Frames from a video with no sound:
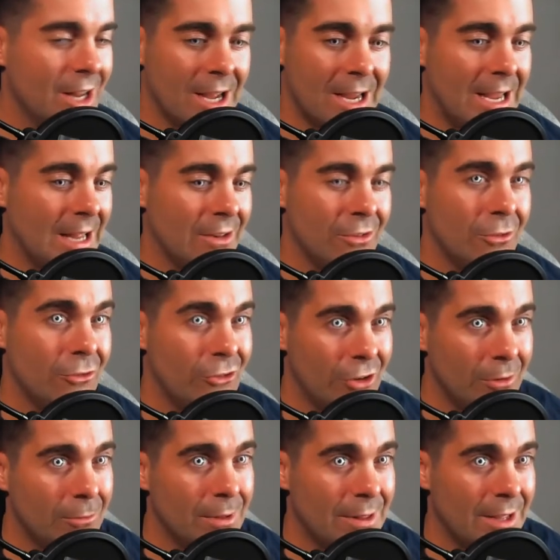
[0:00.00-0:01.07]
I can't do
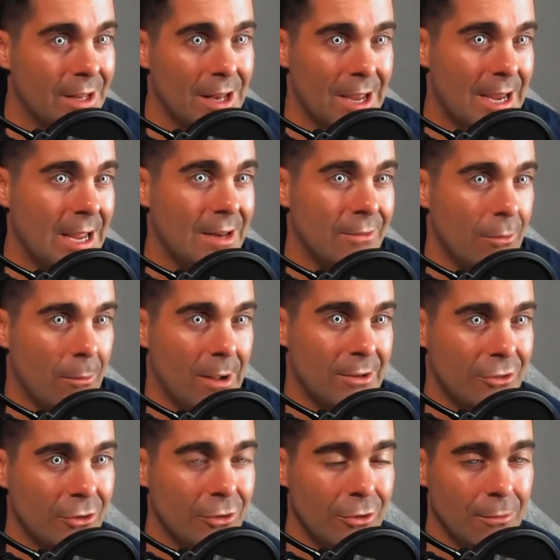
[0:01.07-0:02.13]
shit with it. Like, can't even
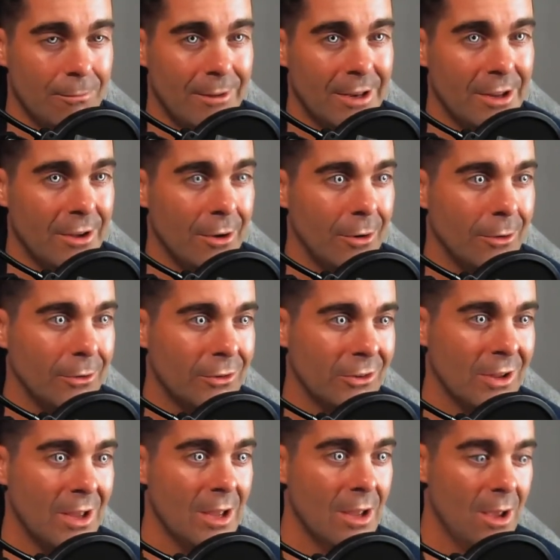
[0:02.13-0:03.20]
watch YouTube videos.
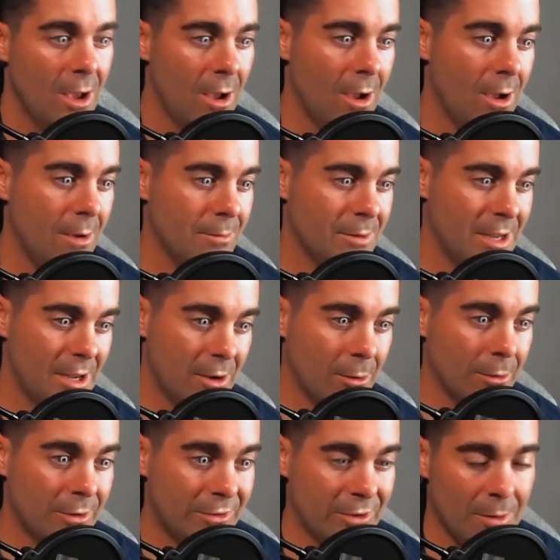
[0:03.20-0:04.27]
Can
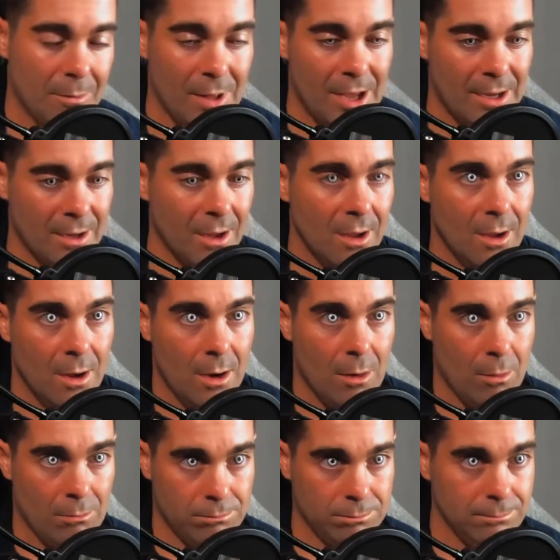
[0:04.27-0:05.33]
go to some like
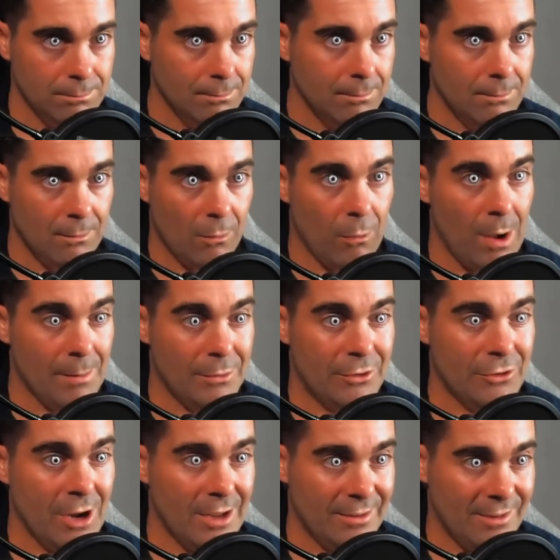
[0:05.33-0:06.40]
web
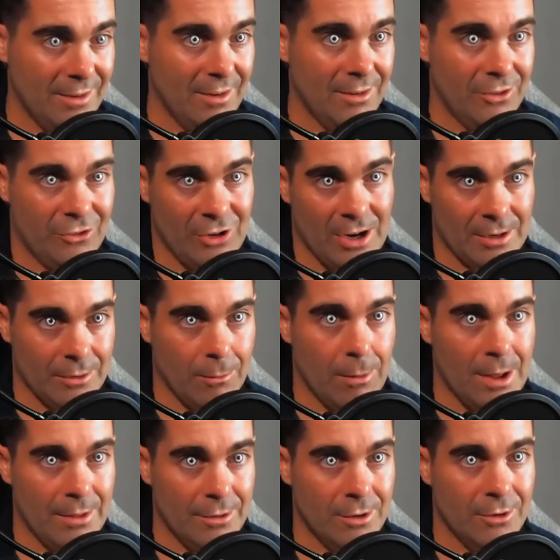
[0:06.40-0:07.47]
addresses, check the
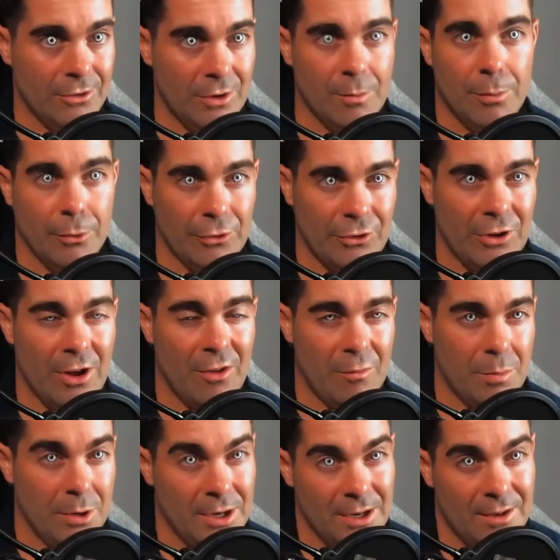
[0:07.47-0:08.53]
weather, simple stuff,
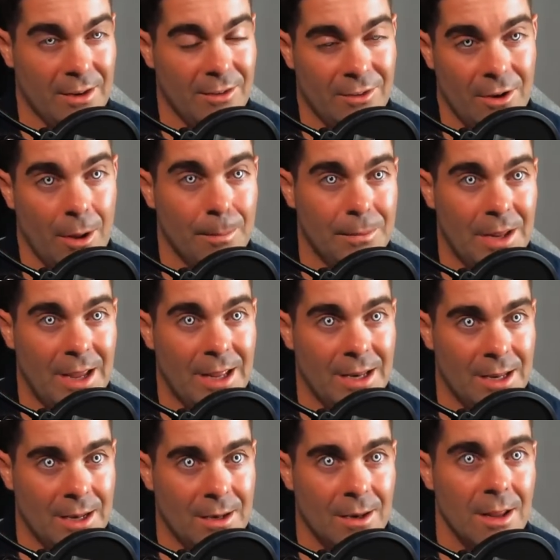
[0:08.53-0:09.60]
but it doesn't
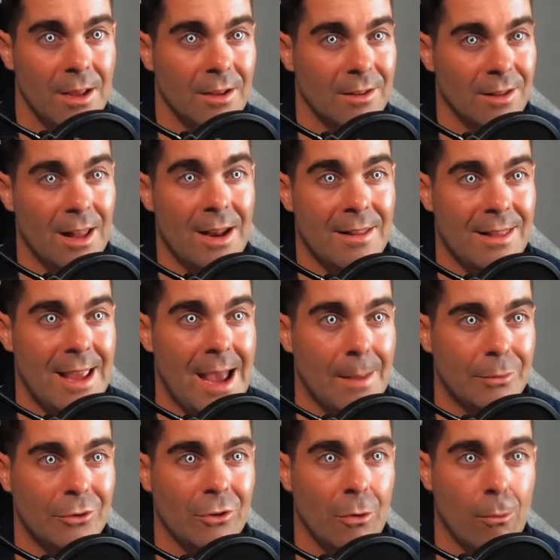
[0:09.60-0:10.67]
update and a lot of the
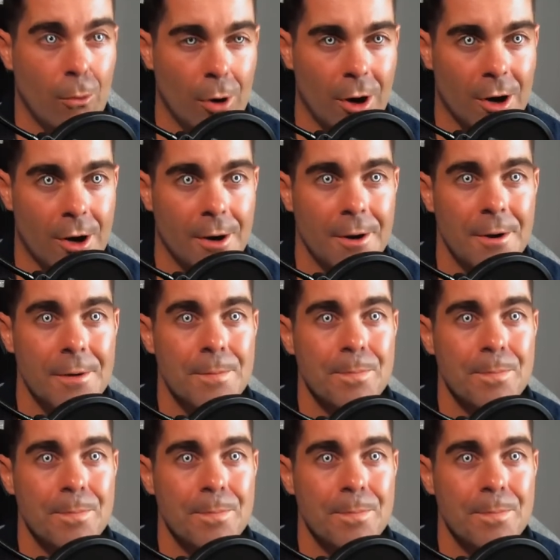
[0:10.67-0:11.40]
apps don't work.